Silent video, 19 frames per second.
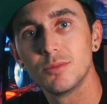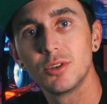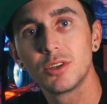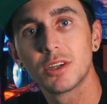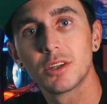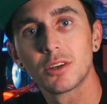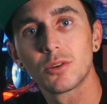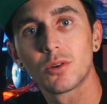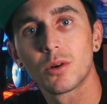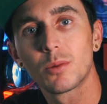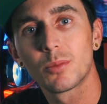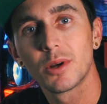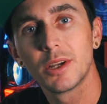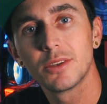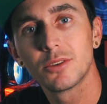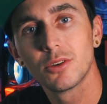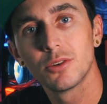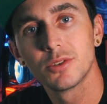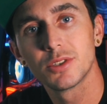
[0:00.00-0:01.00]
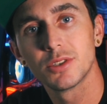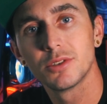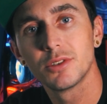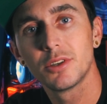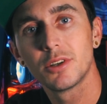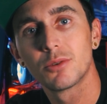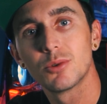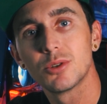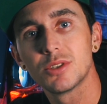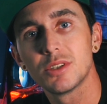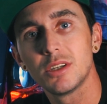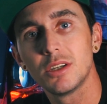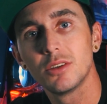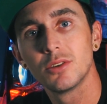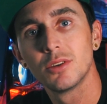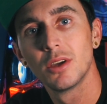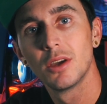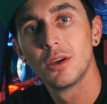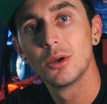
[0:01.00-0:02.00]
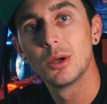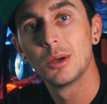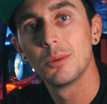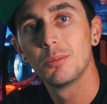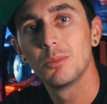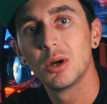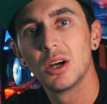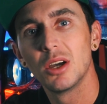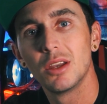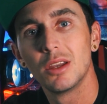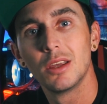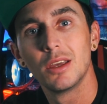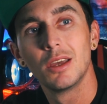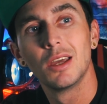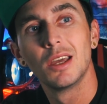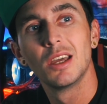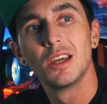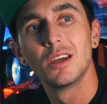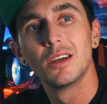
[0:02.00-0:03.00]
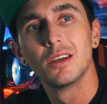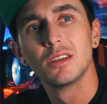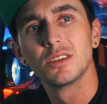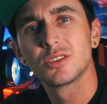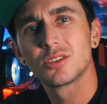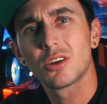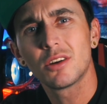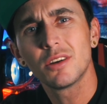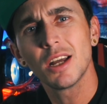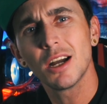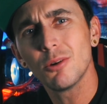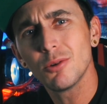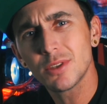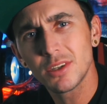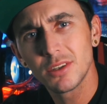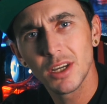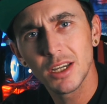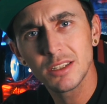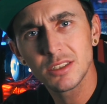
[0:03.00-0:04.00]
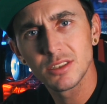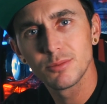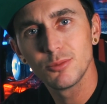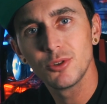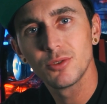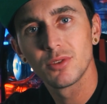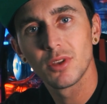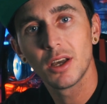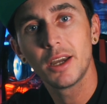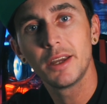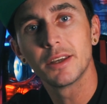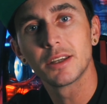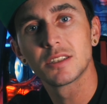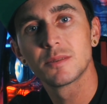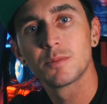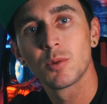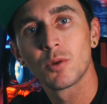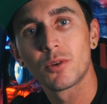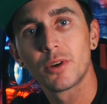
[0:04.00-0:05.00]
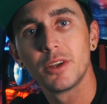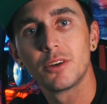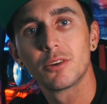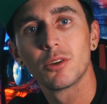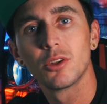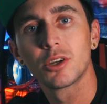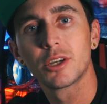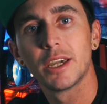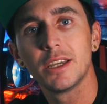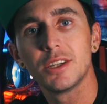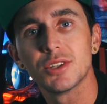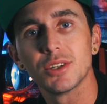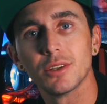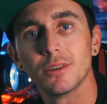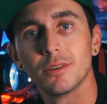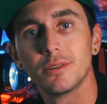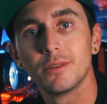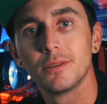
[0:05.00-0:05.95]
You can incorporate those into your routine, but start out with a nice smooth line exploring your location.